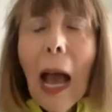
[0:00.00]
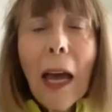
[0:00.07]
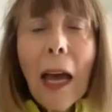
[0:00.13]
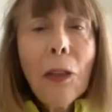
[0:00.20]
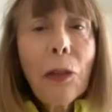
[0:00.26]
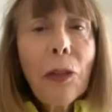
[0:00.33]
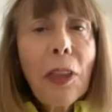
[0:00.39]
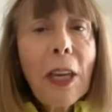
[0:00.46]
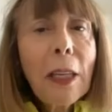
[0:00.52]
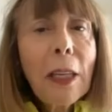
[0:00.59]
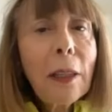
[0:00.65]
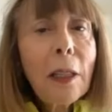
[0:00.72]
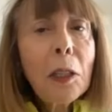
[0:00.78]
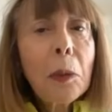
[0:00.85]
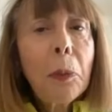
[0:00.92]
I
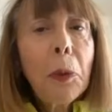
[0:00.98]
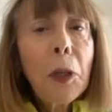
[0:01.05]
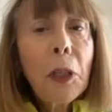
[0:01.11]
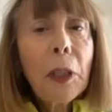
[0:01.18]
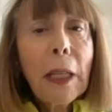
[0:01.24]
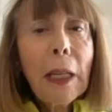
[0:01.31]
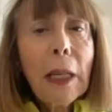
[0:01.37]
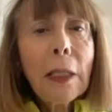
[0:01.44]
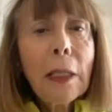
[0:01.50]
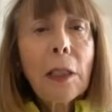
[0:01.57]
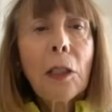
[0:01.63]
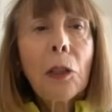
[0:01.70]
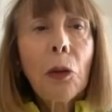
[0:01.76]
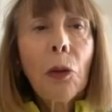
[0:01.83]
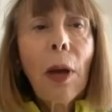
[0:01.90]
think this book is
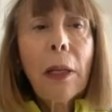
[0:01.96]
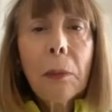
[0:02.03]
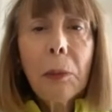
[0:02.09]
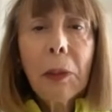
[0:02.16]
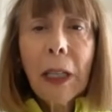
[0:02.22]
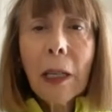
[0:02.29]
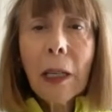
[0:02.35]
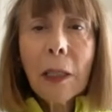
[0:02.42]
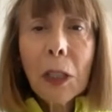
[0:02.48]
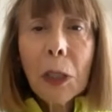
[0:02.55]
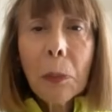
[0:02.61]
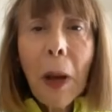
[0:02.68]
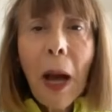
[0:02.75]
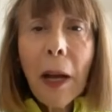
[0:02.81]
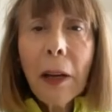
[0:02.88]
incredibly
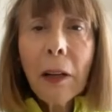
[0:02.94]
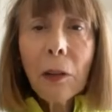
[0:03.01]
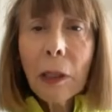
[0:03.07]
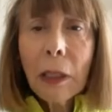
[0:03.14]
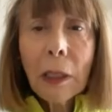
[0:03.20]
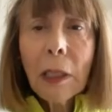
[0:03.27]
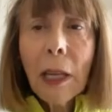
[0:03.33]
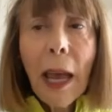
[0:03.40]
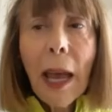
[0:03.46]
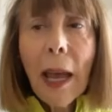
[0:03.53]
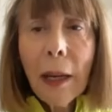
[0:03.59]
inspiring to